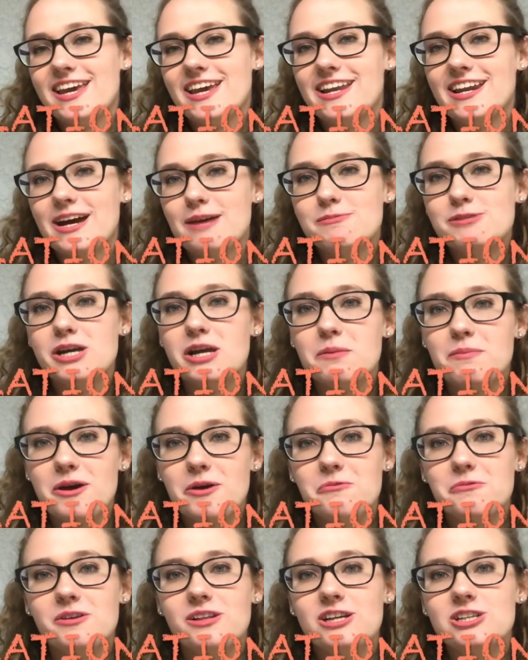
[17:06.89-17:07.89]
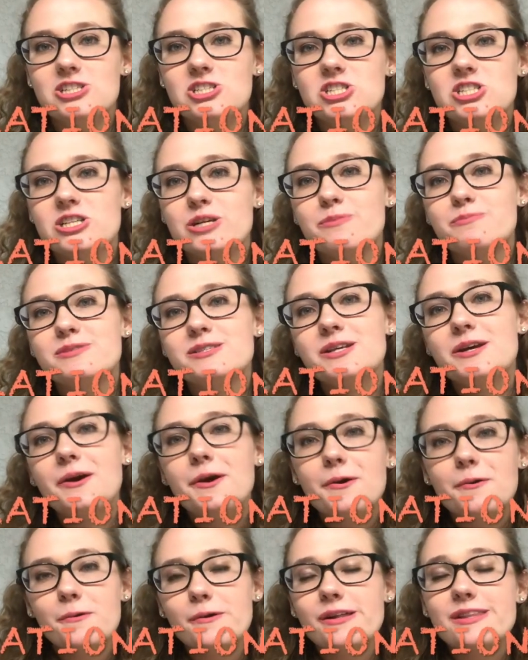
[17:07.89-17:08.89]
and I'm talking about relationships
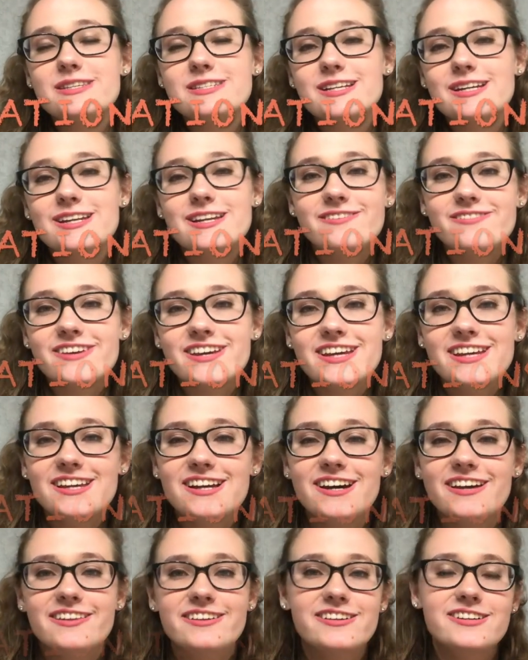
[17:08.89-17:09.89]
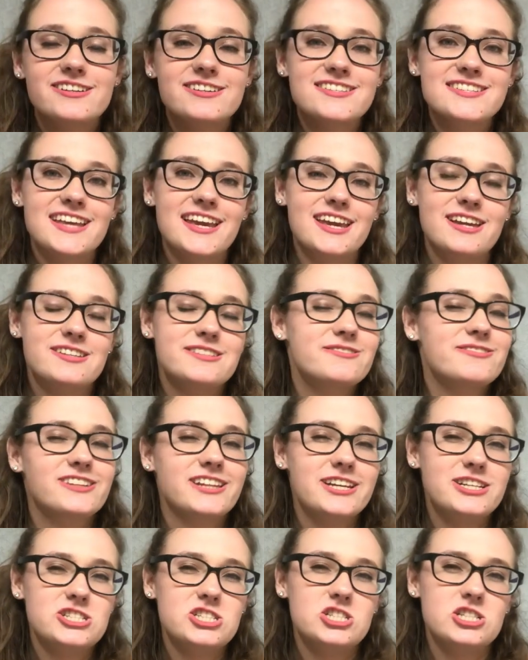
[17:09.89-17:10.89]
with significant others and
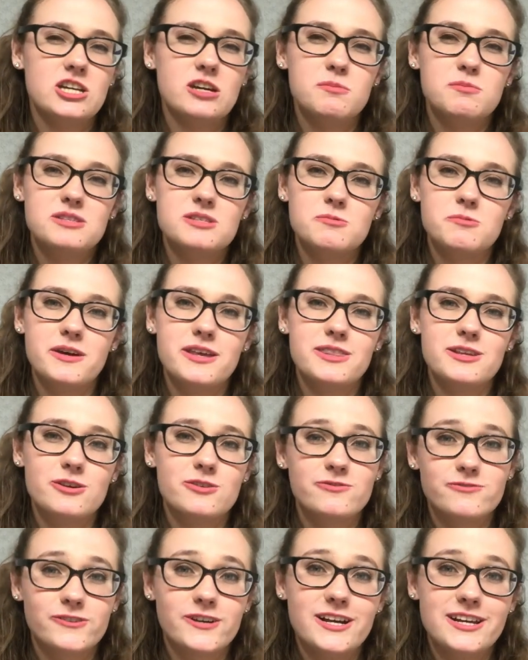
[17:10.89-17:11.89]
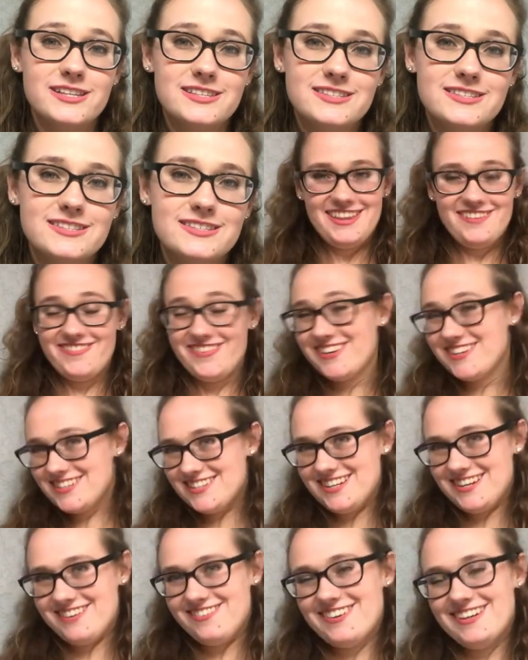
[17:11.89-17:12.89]
relationships with your friends. The first
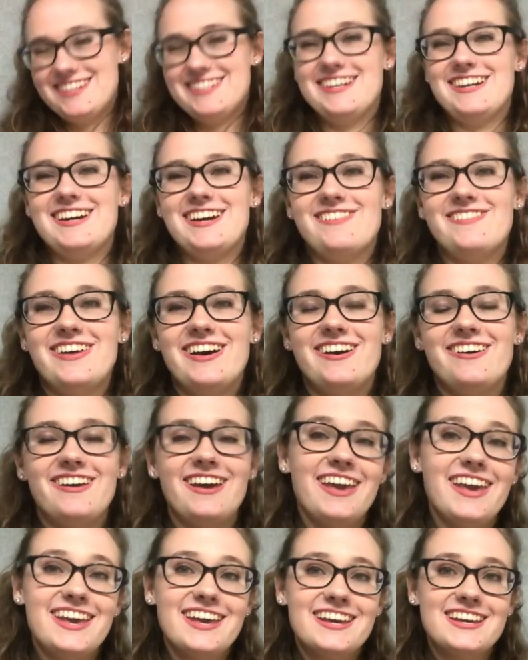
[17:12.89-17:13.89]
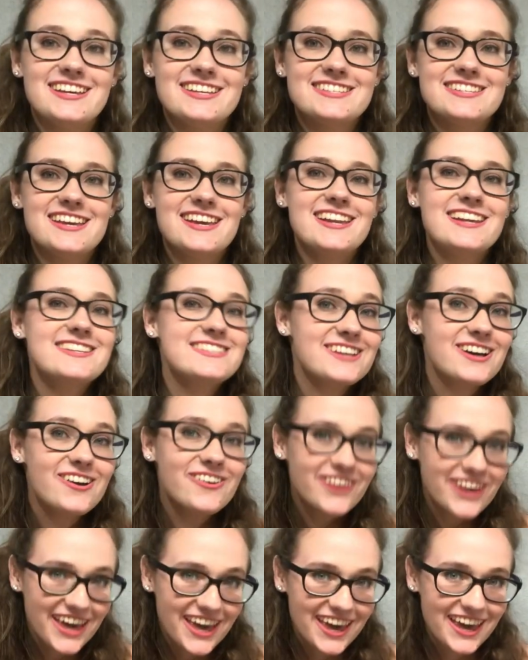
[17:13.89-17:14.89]
thing I want to talk about is it is
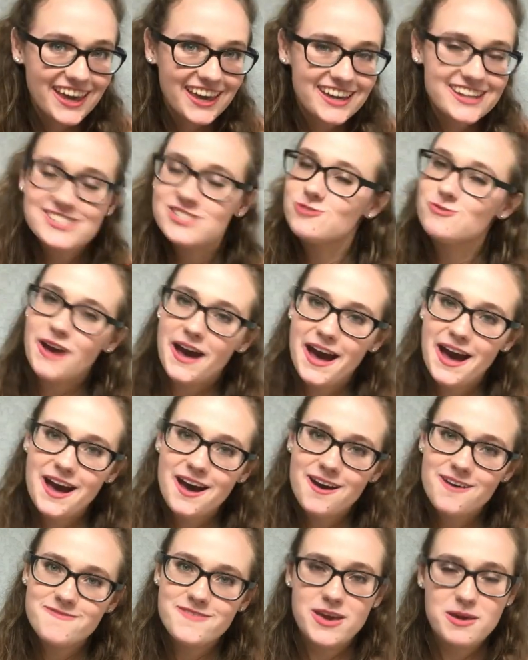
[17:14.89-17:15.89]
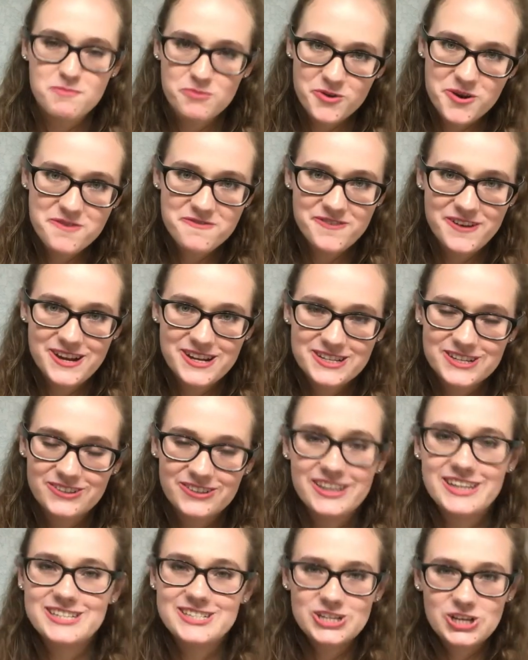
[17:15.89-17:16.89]
okay to have a boyfriend
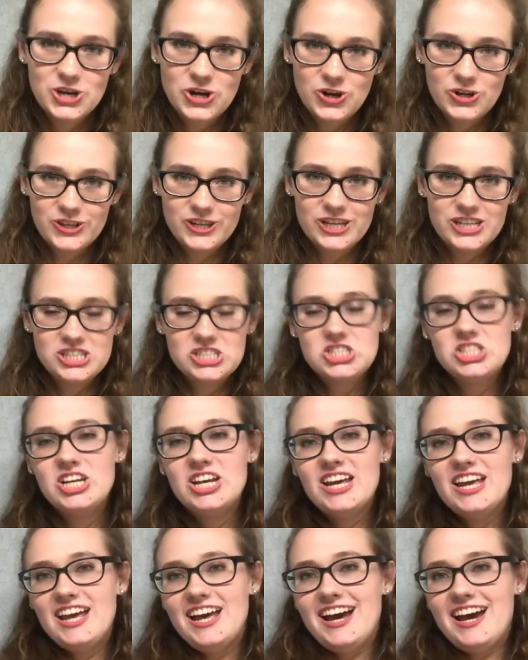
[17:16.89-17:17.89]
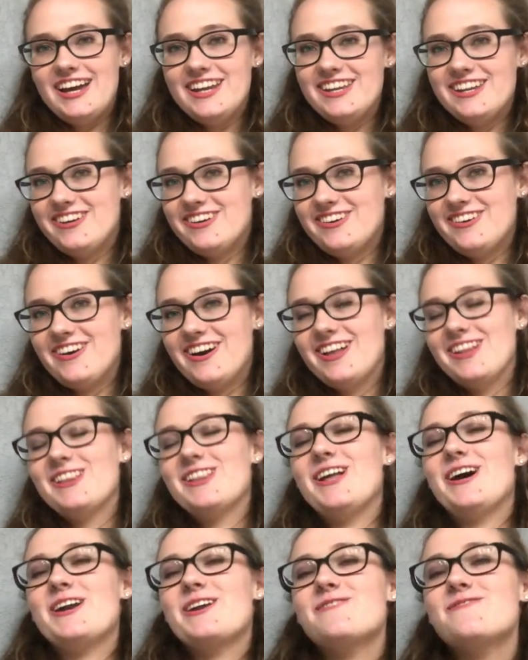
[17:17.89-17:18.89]
going into college. I know a
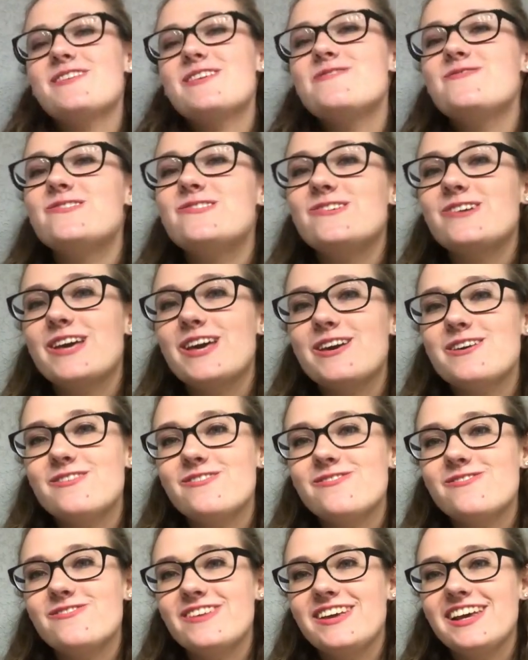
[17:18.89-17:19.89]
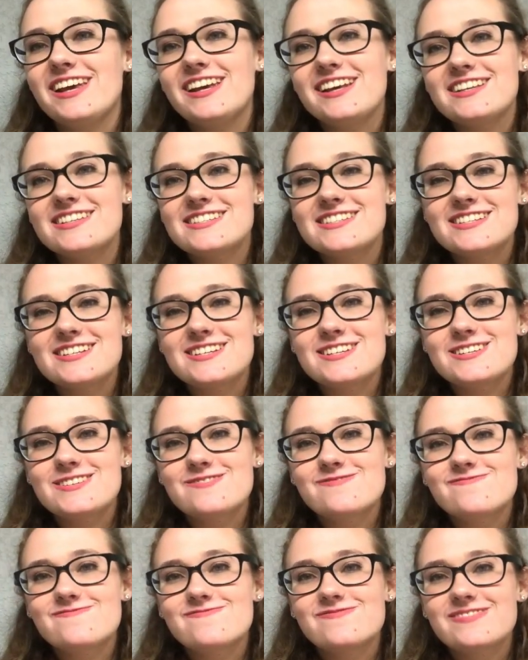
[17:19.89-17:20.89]
lot of people gave me some,